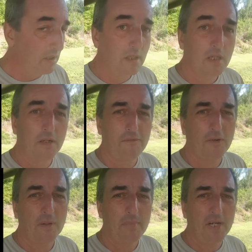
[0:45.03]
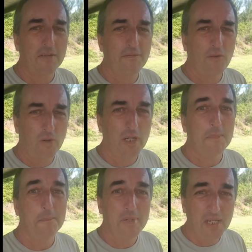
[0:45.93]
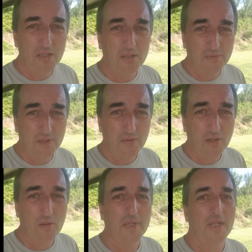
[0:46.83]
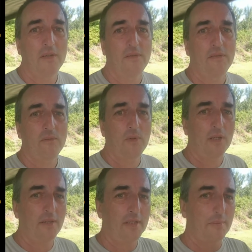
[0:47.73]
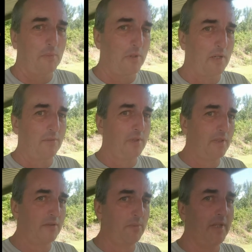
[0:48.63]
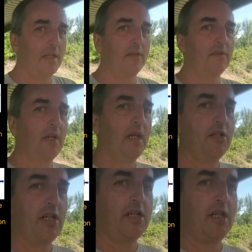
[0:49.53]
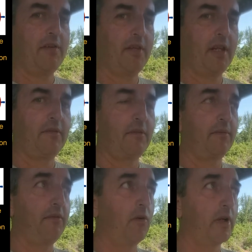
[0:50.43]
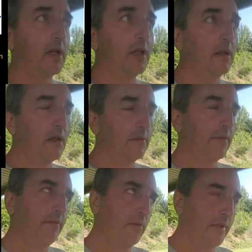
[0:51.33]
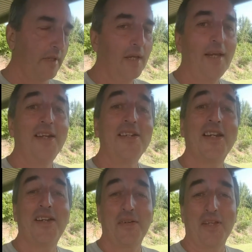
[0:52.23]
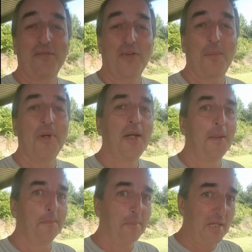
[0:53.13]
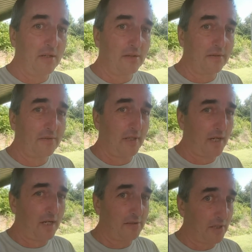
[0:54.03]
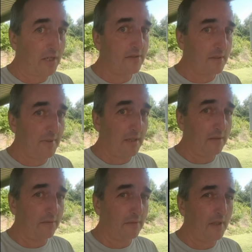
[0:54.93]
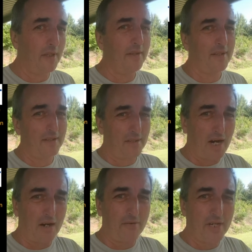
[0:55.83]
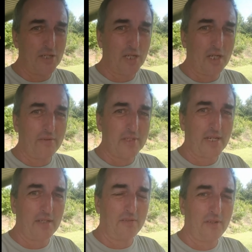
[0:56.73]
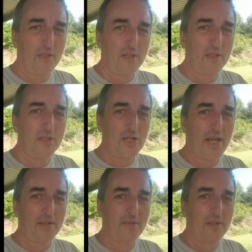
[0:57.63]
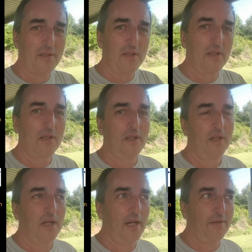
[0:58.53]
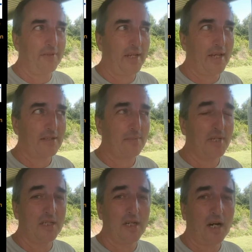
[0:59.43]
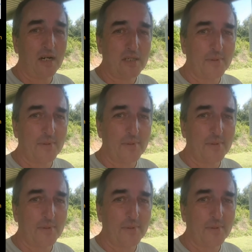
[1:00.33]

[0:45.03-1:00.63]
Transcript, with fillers: confirm my forty meter zero, because one of the things I've been working with this week is changing everything from forty, oh, from forty, changing everything from meters to yards, yards to meters. And at the R range here in Tennessee, in Jackson, uh, everything has to be in yards